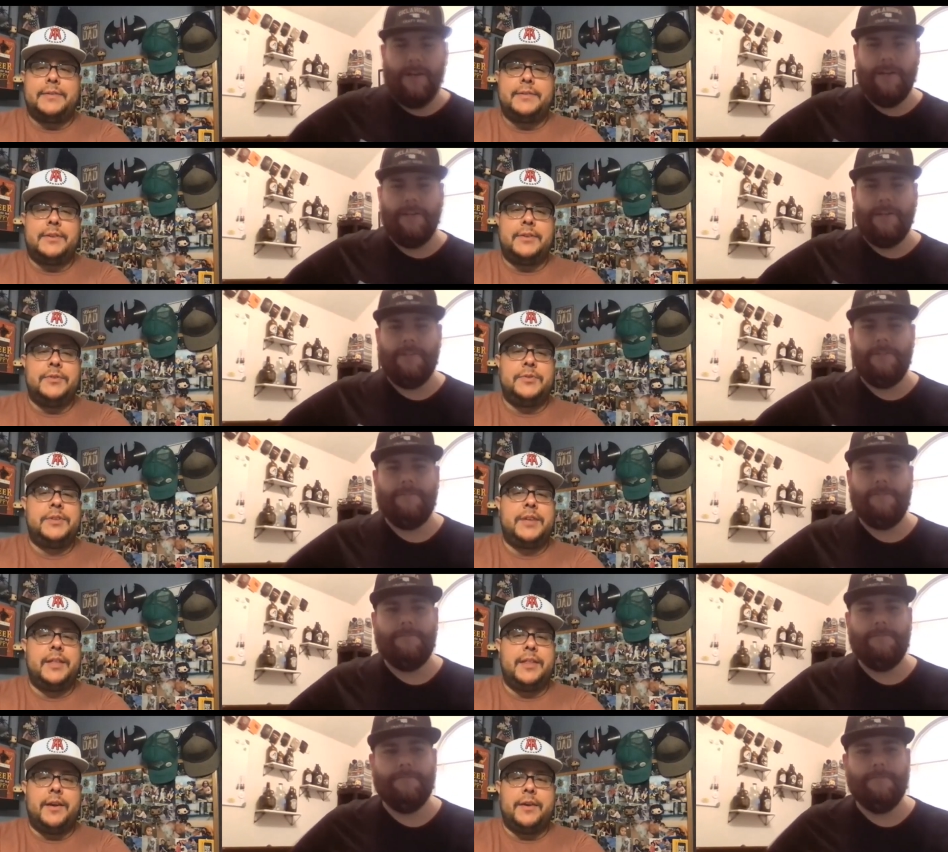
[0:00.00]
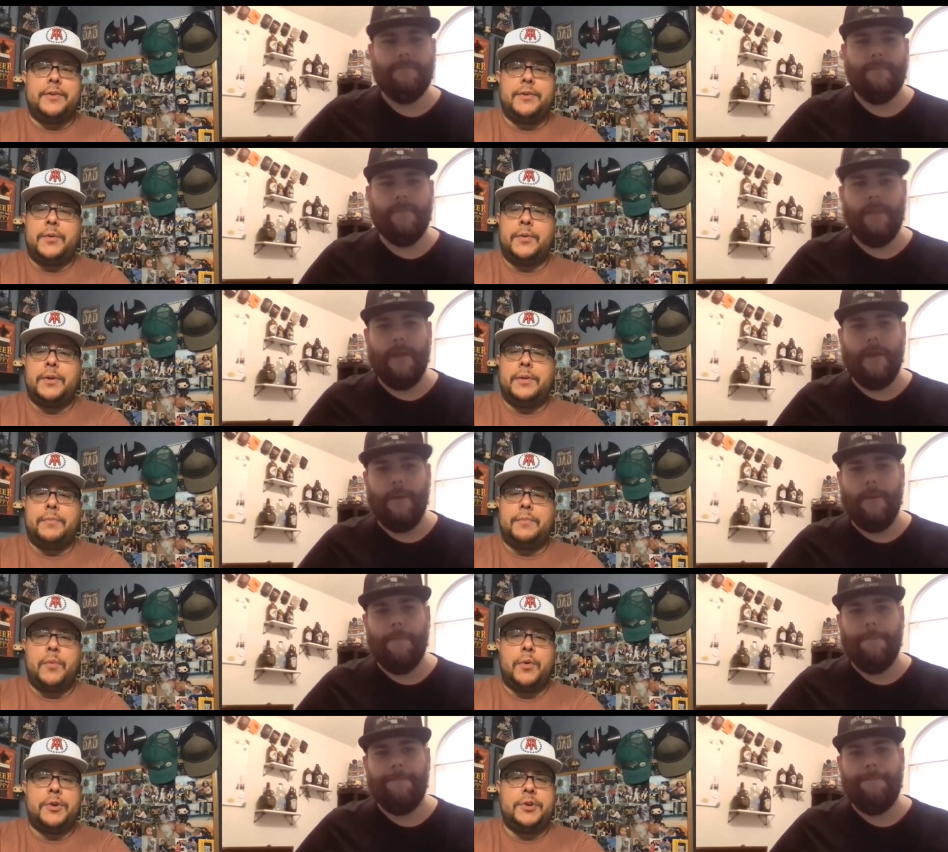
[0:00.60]
Speaker 1: Did you see they're doing
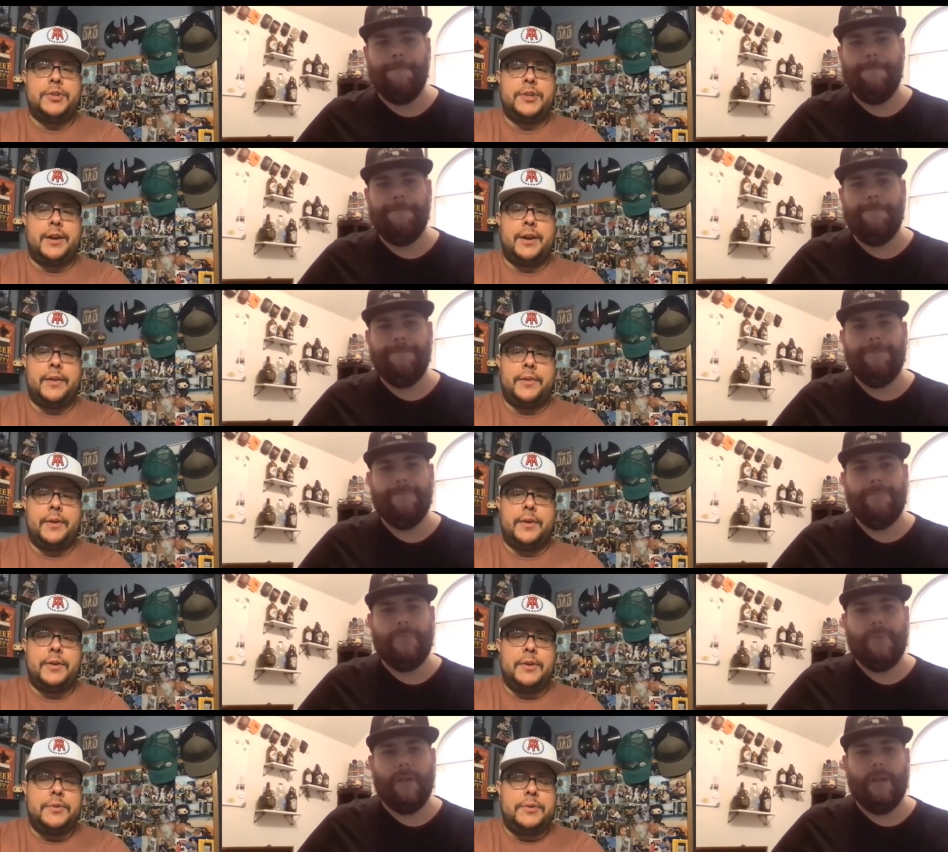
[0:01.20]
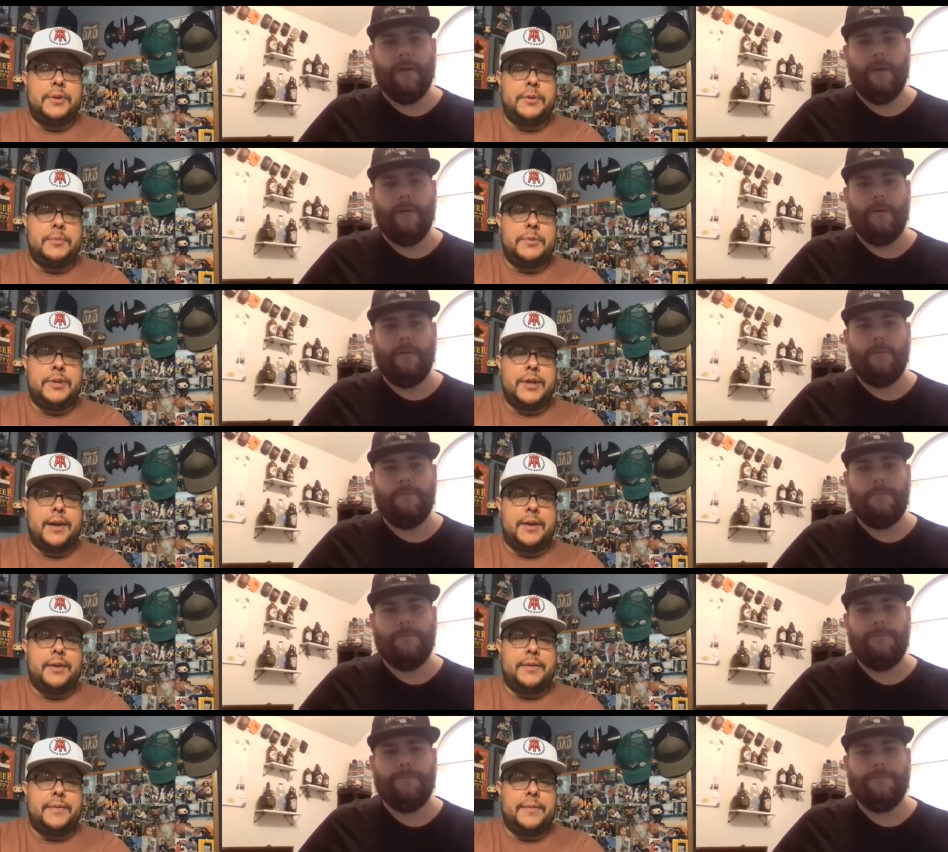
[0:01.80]
more shit on their YouTube
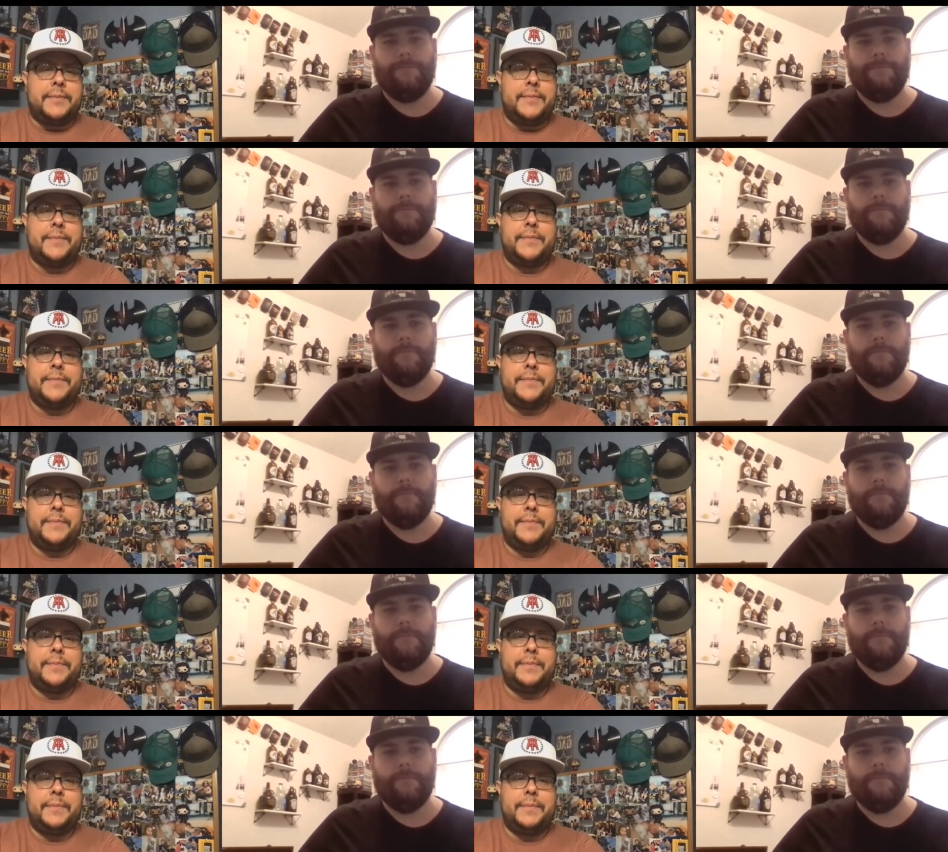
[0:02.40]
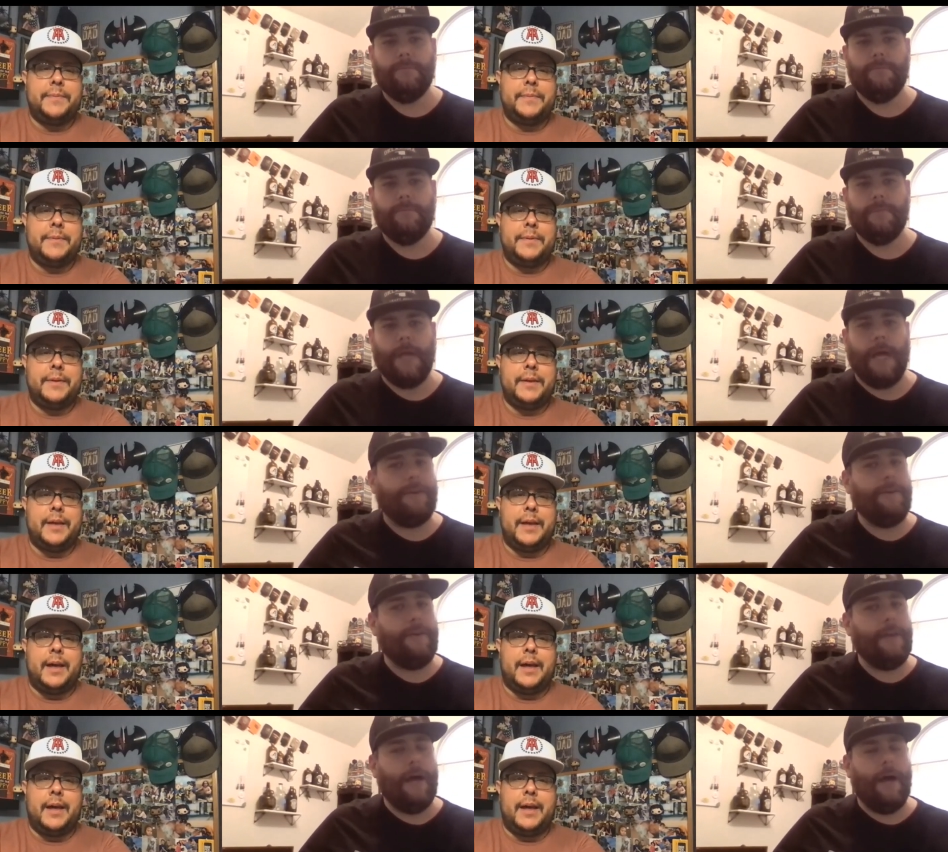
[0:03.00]
channel? I
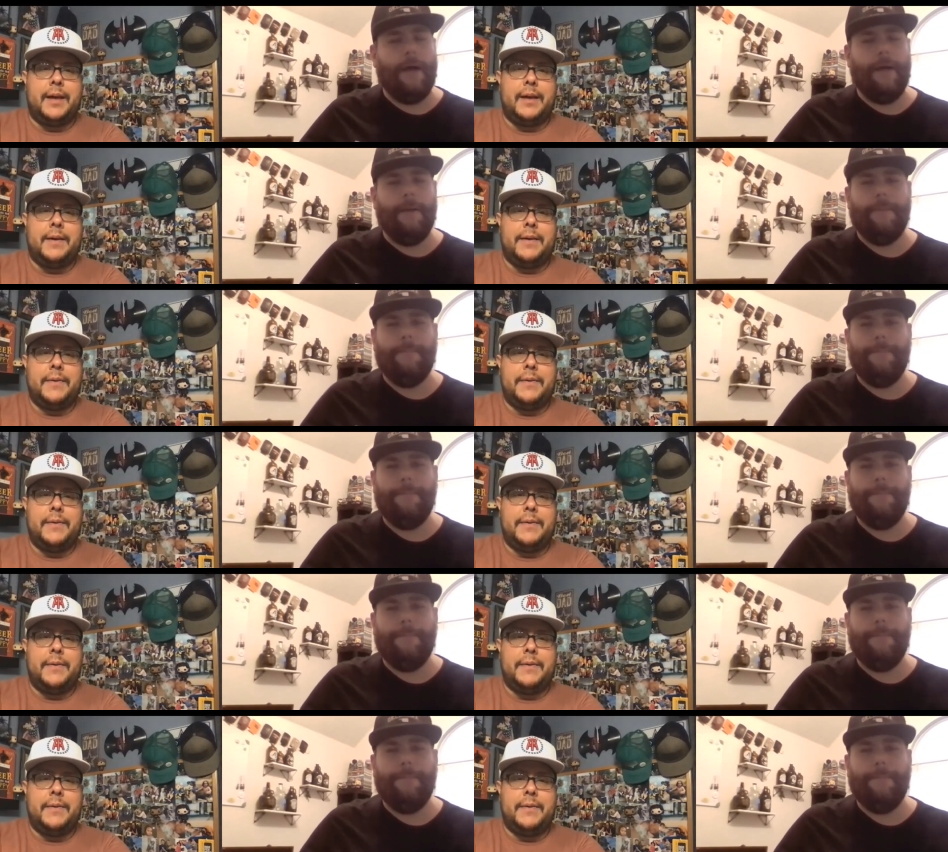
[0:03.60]
did uh, not.